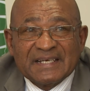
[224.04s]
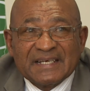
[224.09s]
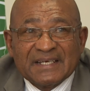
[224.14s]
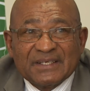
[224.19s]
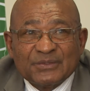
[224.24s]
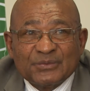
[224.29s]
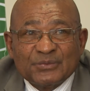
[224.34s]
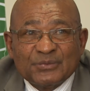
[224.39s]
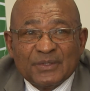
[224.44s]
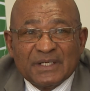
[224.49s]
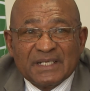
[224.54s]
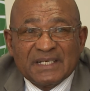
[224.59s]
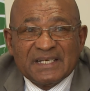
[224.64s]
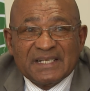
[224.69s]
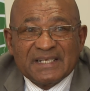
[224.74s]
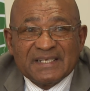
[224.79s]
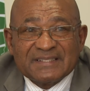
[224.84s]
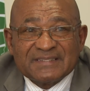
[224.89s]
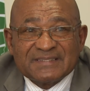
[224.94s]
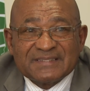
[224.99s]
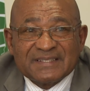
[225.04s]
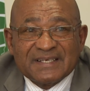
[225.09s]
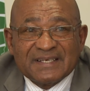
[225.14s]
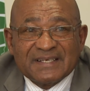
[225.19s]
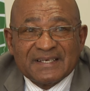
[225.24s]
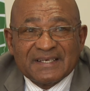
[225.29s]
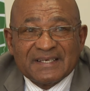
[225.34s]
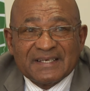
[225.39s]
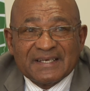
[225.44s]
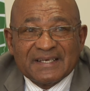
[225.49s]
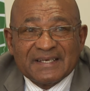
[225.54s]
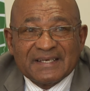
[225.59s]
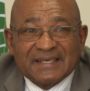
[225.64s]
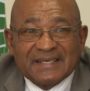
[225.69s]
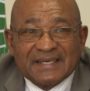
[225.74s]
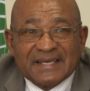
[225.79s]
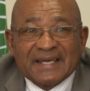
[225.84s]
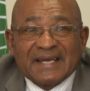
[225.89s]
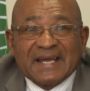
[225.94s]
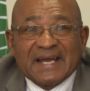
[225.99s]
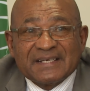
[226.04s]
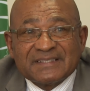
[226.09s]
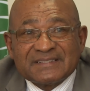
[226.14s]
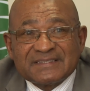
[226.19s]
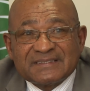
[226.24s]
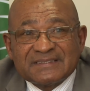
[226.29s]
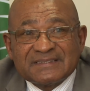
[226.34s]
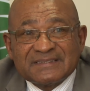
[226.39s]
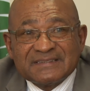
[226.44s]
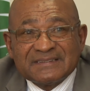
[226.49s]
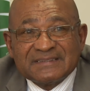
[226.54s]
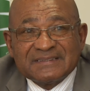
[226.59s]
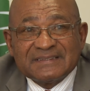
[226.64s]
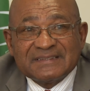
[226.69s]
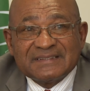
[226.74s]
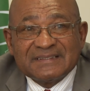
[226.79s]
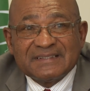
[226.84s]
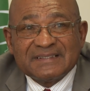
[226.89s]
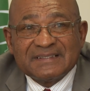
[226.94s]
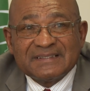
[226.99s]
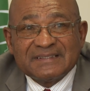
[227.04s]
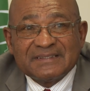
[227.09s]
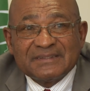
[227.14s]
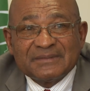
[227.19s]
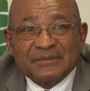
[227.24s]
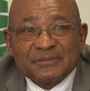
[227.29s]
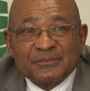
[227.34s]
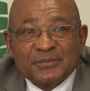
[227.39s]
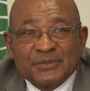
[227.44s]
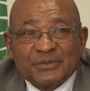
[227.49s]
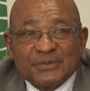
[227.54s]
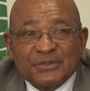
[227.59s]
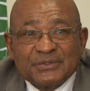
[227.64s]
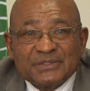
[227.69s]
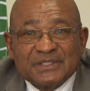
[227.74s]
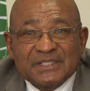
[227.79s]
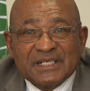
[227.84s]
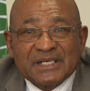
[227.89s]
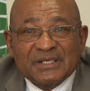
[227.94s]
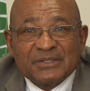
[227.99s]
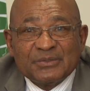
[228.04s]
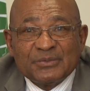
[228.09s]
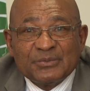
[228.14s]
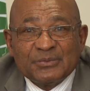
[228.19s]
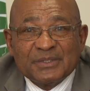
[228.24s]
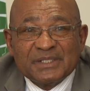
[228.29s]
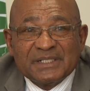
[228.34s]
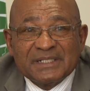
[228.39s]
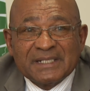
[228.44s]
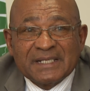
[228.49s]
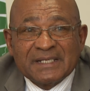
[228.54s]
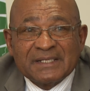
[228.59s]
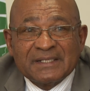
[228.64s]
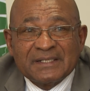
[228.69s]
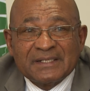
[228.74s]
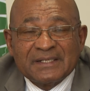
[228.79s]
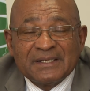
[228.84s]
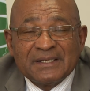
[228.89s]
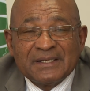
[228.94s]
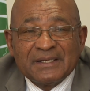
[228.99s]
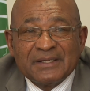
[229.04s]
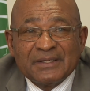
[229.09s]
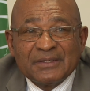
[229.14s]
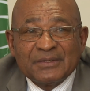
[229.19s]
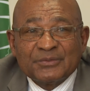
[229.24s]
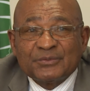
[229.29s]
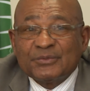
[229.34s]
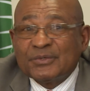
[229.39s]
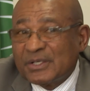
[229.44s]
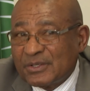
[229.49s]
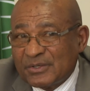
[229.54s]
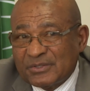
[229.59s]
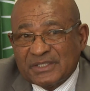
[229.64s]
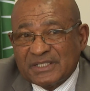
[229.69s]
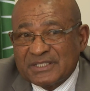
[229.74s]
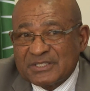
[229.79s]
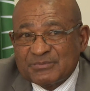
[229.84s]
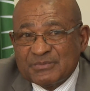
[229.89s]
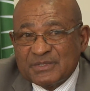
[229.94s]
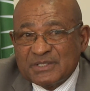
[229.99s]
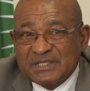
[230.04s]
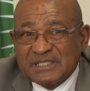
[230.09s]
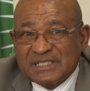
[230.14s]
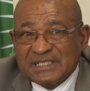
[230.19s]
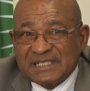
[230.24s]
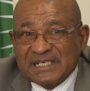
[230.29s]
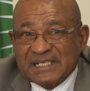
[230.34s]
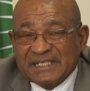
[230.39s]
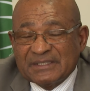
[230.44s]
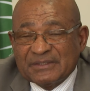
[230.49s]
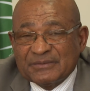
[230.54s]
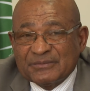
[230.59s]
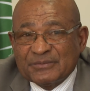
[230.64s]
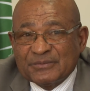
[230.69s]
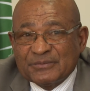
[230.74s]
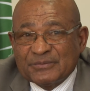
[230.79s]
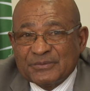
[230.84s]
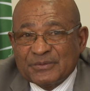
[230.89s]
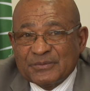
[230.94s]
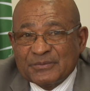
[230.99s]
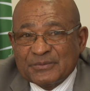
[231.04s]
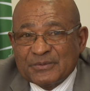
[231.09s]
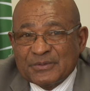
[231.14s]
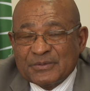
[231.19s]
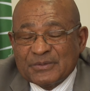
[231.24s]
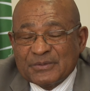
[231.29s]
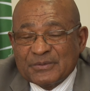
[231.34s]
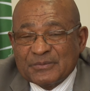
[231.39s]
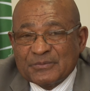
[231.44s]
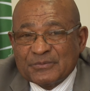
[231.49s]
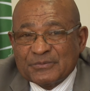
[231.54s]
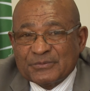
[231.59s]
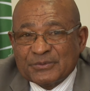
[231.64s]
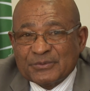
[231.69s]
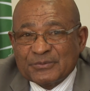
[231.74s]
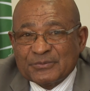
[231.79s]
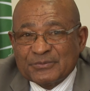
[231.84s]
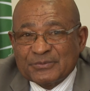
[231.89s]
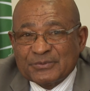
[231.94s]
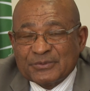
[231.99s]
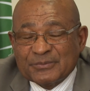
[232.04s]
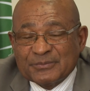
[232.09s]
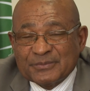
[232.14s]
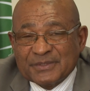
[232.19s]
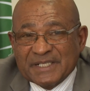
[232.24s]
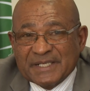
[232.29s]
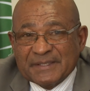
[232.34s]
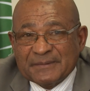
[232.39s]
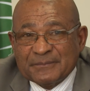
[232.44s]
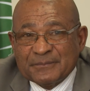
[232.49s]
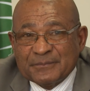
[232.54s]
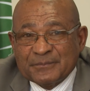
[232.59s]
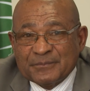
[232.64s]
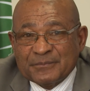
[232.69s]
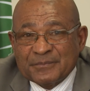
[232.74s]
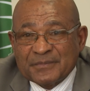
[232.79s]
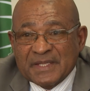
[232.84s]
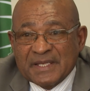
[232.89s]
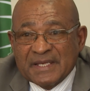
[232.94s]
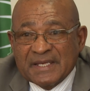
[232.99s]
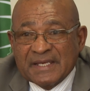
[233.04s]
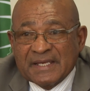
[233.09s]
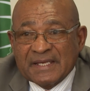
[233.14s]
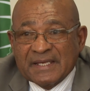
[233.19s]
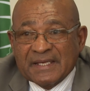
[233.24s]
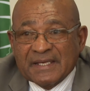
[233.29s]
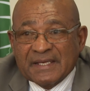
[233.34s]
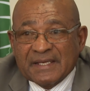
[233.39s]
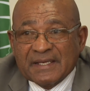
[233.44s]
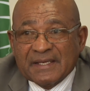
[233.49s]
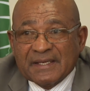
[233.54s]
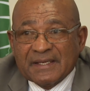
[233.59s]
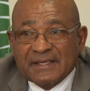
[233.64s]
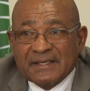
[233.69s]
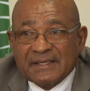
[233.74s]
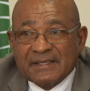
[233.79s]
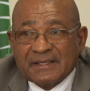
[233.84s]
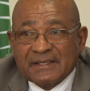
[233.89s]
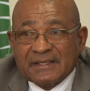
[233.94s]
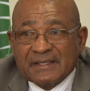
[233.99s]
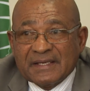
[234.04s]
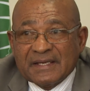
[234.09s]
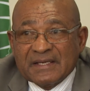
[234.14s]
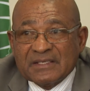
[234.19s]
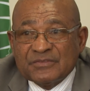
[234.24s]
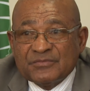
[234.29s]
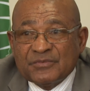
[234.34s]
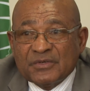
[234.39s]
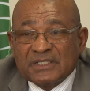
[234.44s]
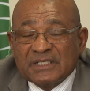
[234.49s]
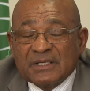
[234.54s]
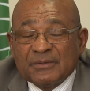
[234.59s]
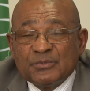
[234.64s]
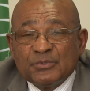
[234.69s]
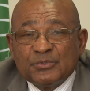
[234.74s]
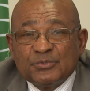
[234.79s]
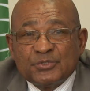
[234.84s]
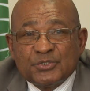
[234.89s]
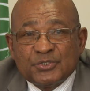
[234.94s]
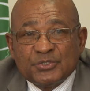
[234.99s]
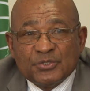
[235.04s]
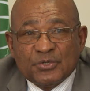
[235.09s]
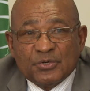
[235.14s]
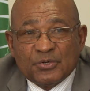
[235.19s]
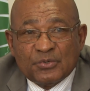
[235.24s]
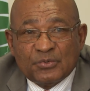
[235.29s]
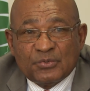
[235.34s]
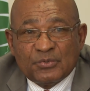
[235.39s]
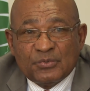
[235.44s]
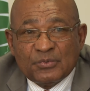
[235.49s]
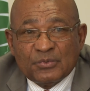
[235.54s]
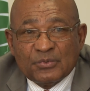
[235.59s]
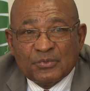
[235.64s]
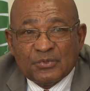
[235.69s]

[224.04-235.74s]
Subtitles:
as well as ECAS, because they are doing that. So a lot has been learned from them. As for WTO,